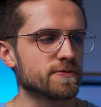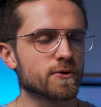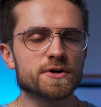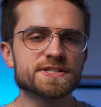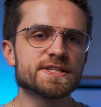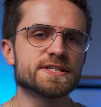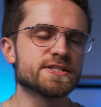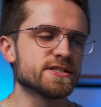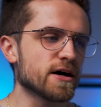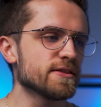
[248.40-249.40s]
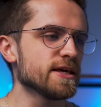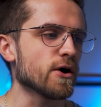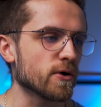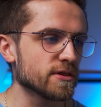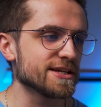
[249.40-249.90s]
Of course, this is not the
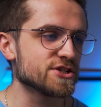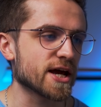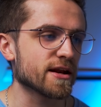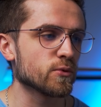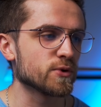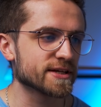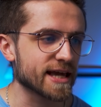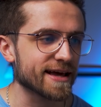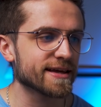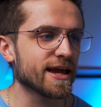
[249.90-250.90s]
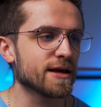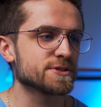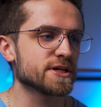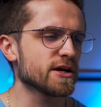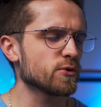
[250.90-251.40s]
only channel with cat
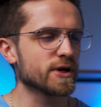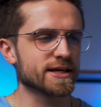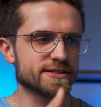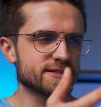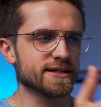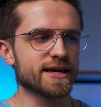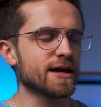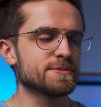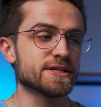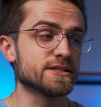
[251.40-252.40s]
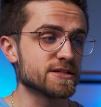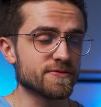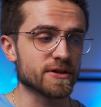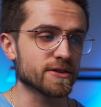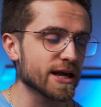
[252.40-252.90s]
games. Here we can see games in
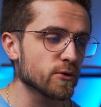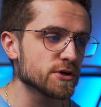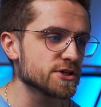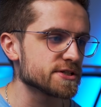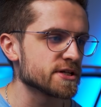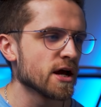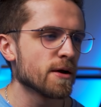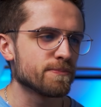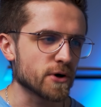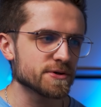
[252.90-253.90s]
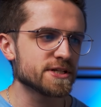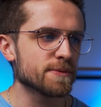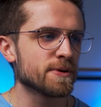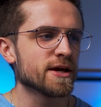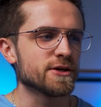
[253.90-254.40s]
different languages. Pro
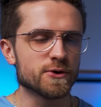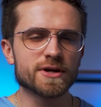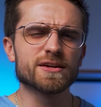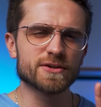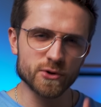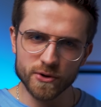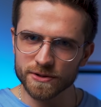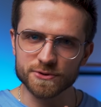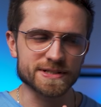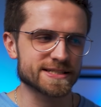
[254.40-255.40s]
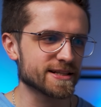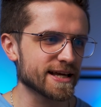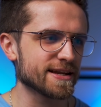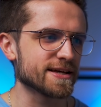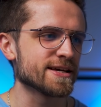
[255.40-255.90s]
tip, you can Google
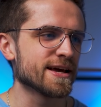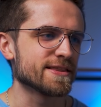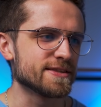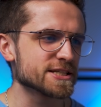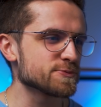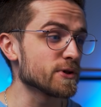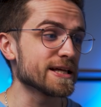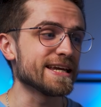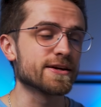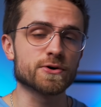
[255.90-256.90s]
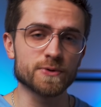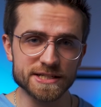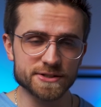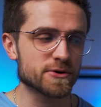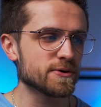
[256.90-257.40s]
translate it. This will
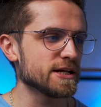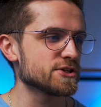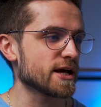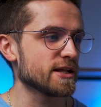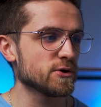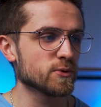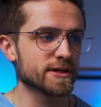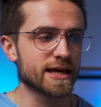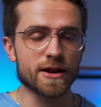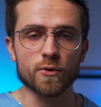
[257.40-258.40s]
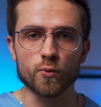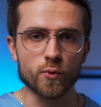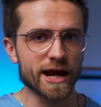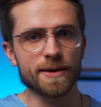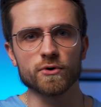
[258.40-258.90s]
increase your reach and you will get
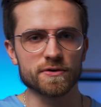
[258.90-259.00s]
way more